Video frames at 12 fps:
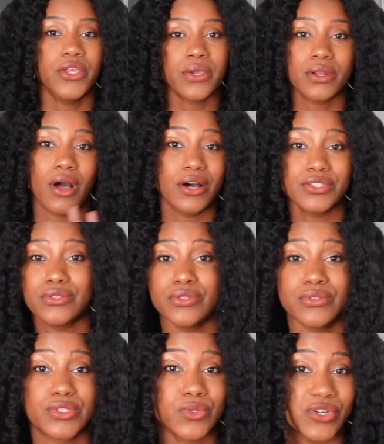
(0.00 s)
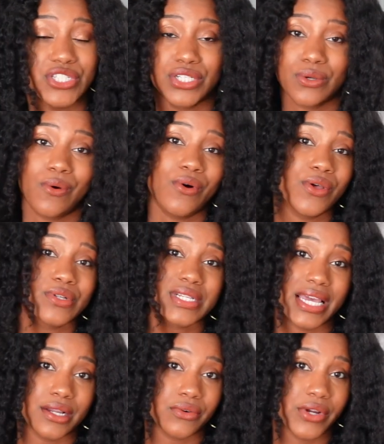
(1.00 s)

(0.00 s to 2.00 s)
You can also use nourishing oils like